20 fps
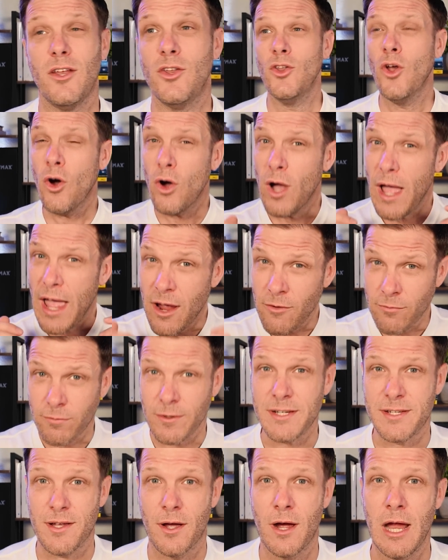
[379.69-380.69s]
not
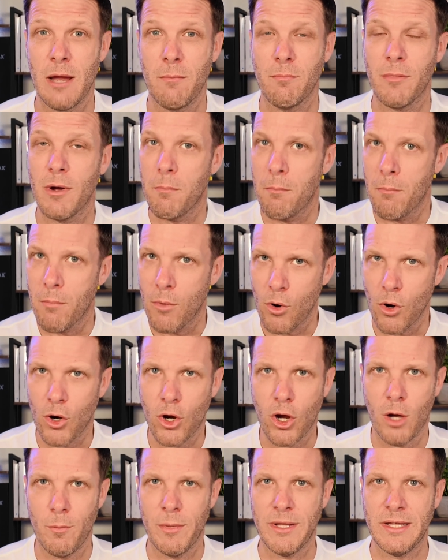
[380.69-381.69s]
every time, but more
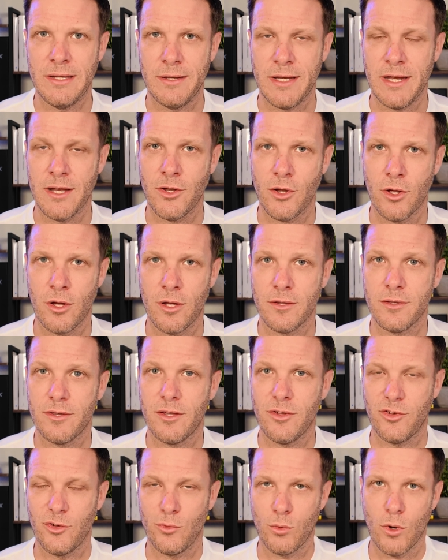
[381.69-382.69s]
commonly than not,
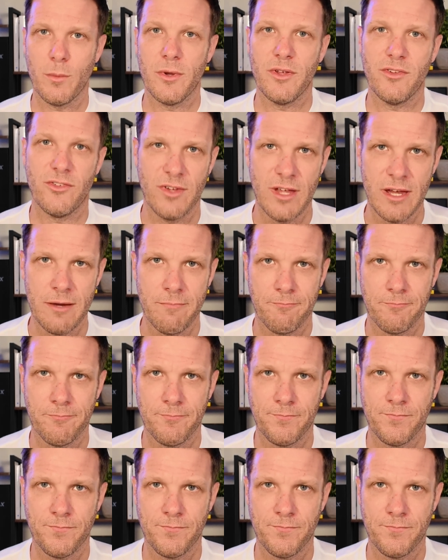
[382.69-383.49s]
this is what we see.